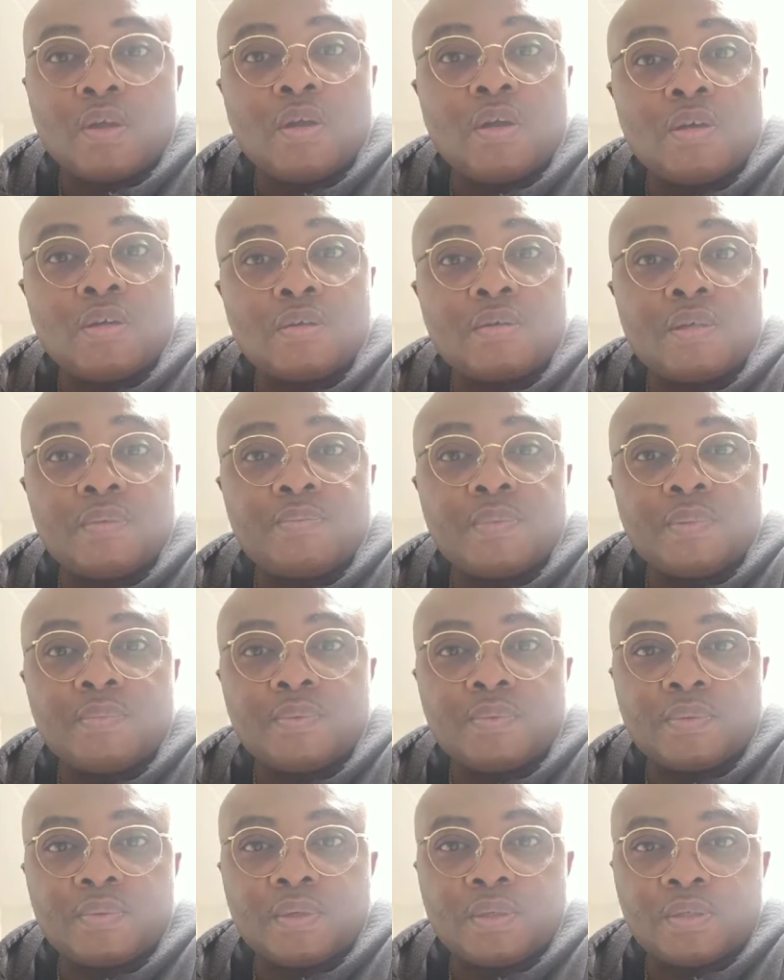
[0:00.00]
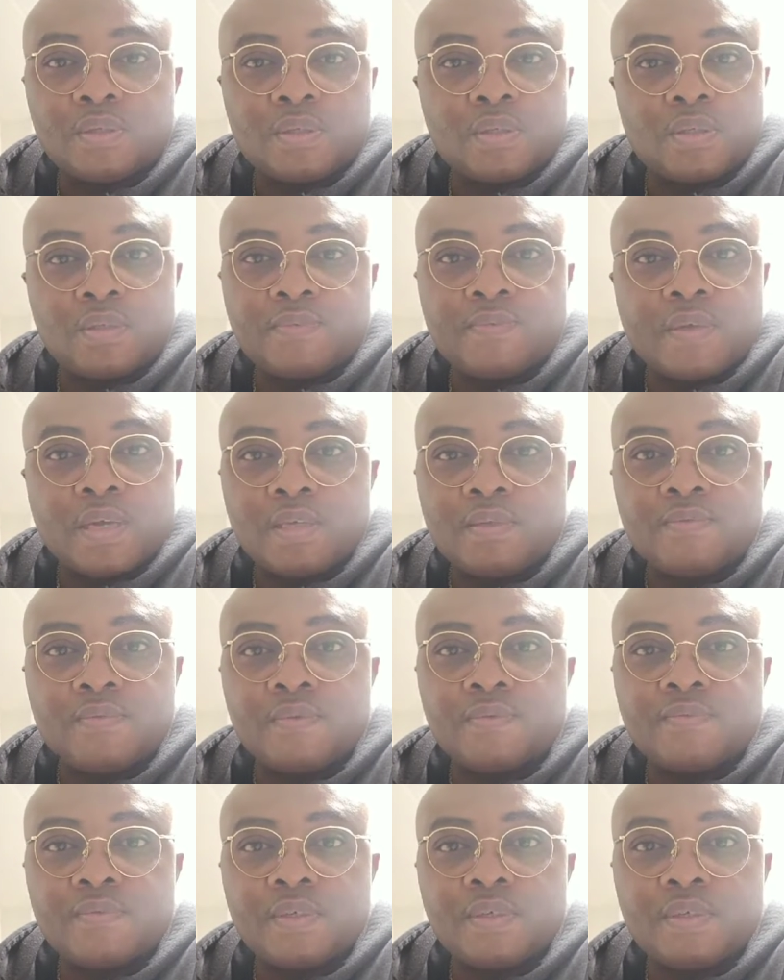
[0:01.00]
hungry people does not fight
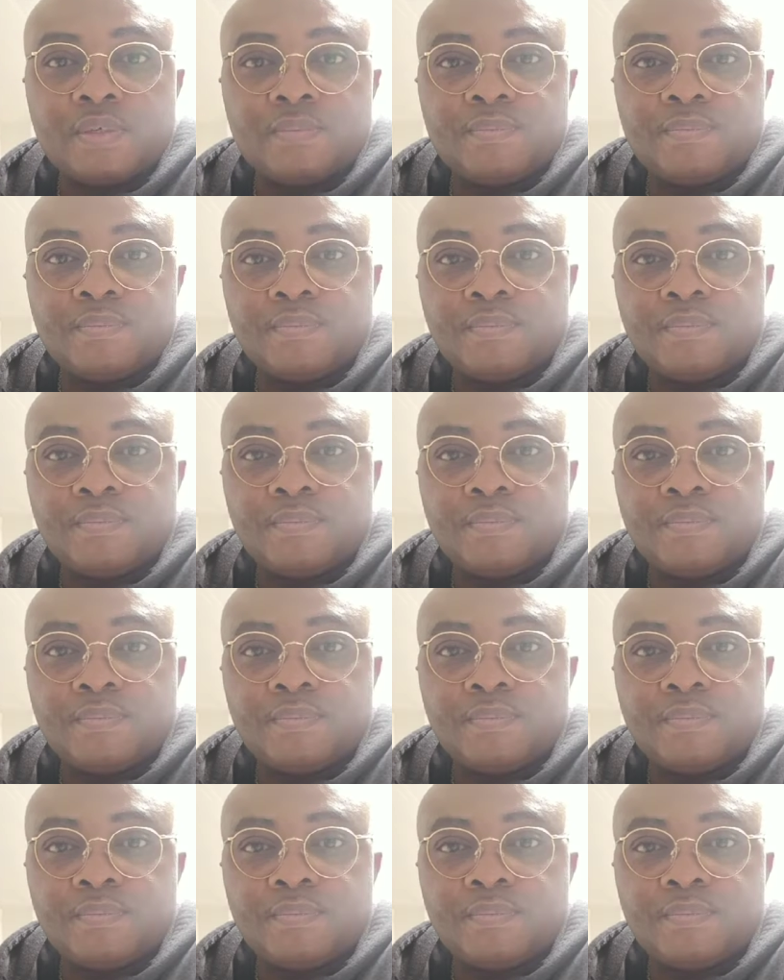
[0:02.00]
for freedom.